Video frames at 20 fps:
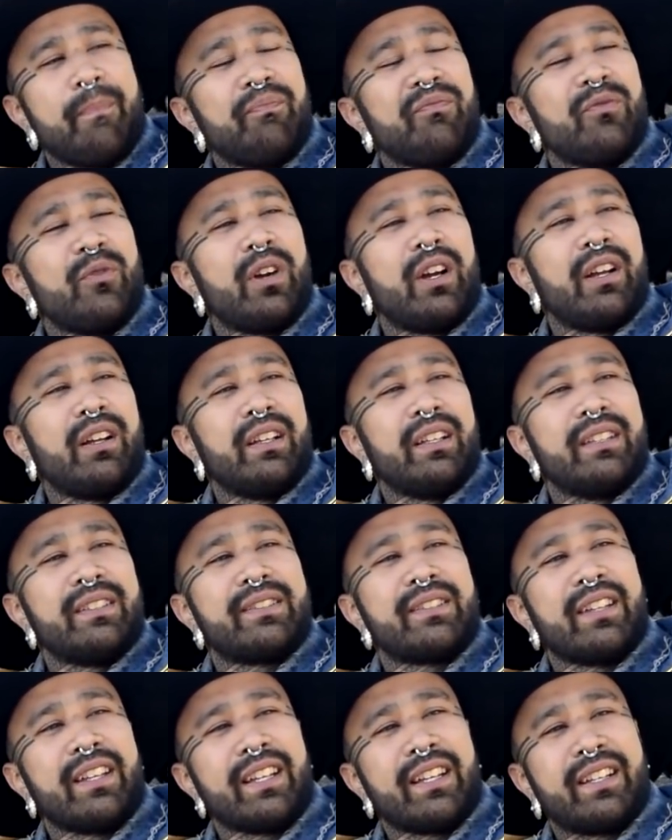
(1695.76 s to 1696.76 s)
Well,
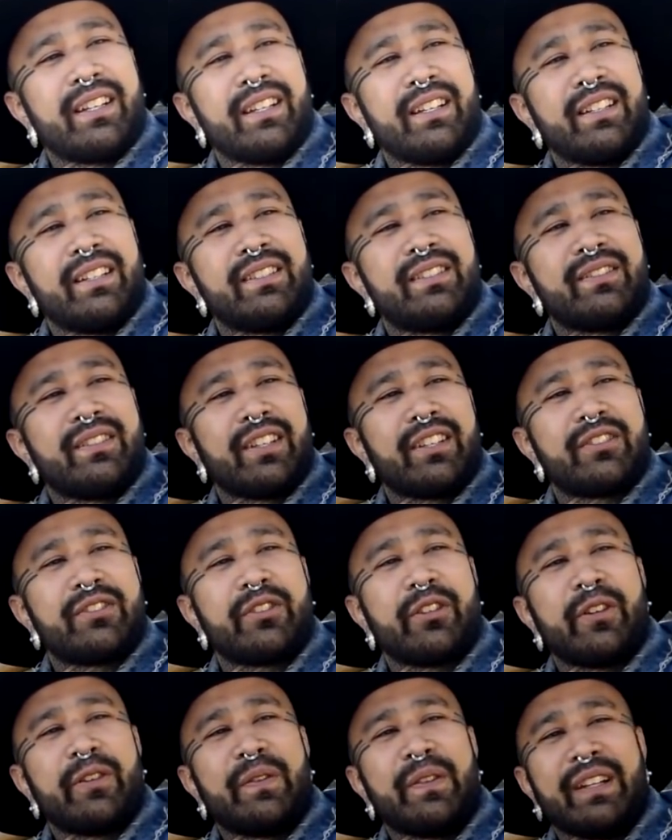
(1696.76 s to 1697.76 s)
it's like
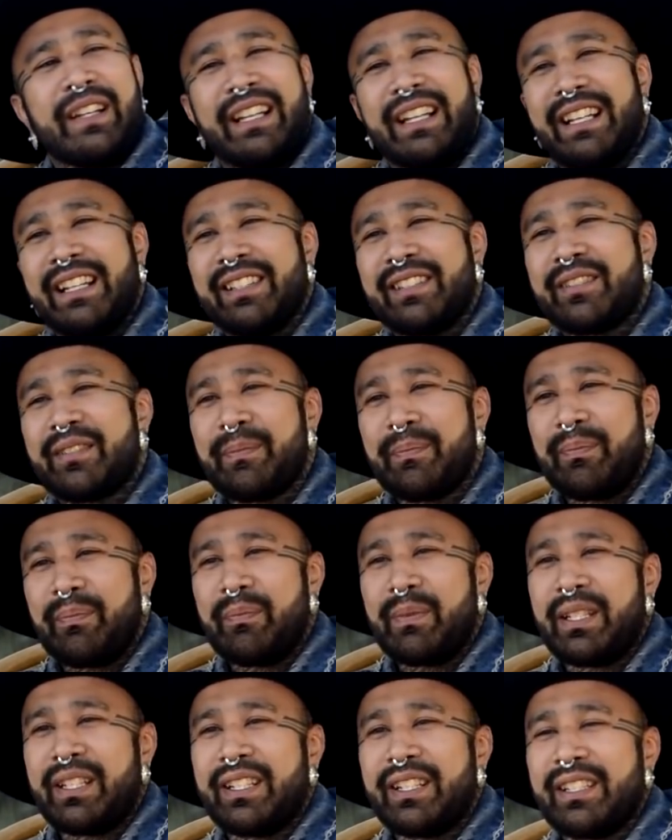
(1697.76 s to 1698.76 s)
surfing, I guess,
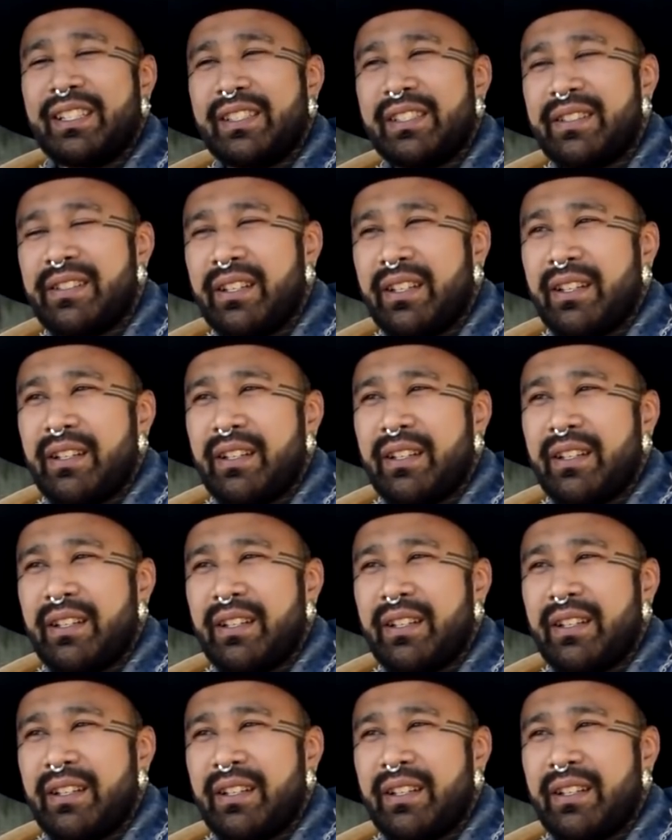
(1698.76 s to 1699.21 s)
because